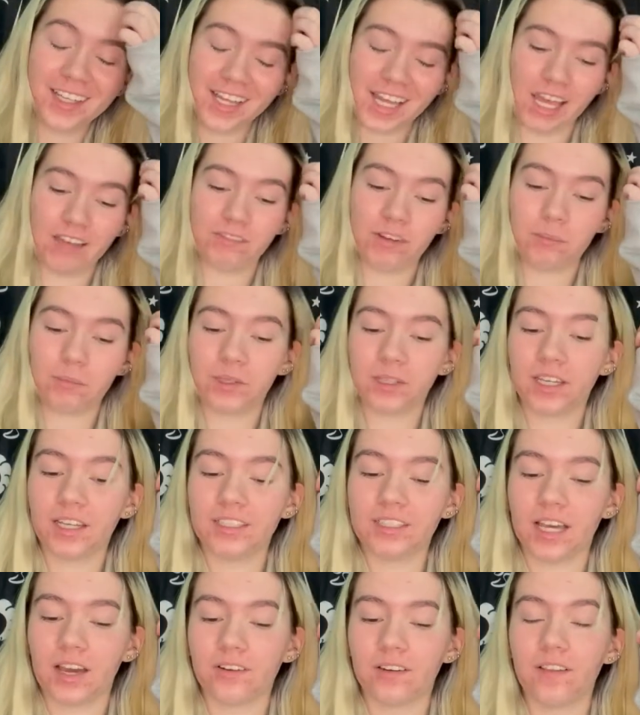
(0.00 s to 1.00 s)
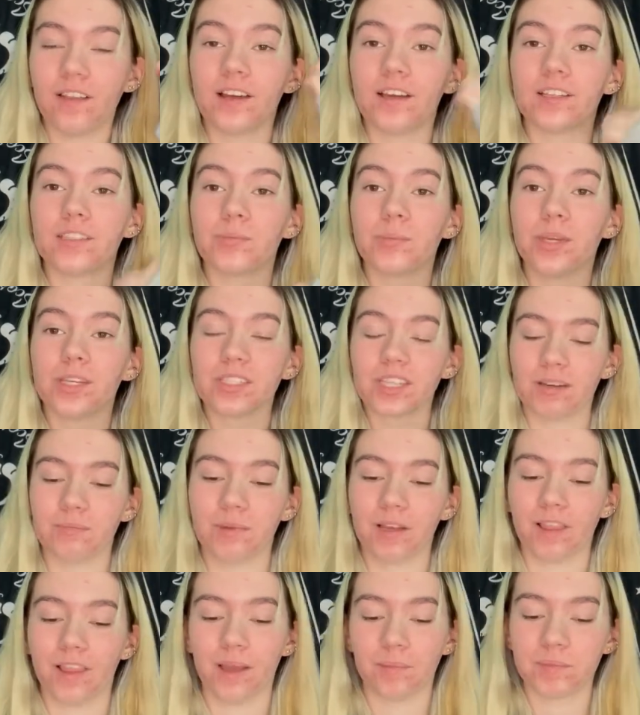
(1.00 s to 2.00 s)
If I'm looking down a lot, it's because I have
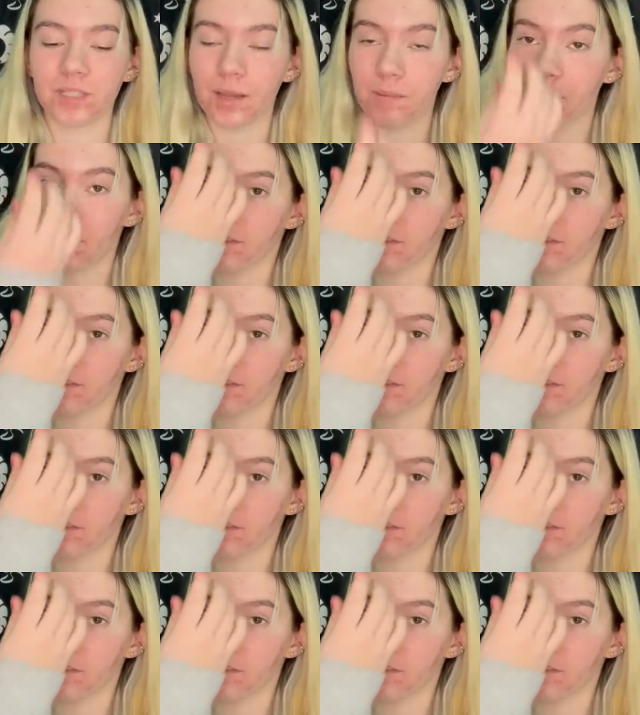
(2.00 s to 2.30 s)
my laptop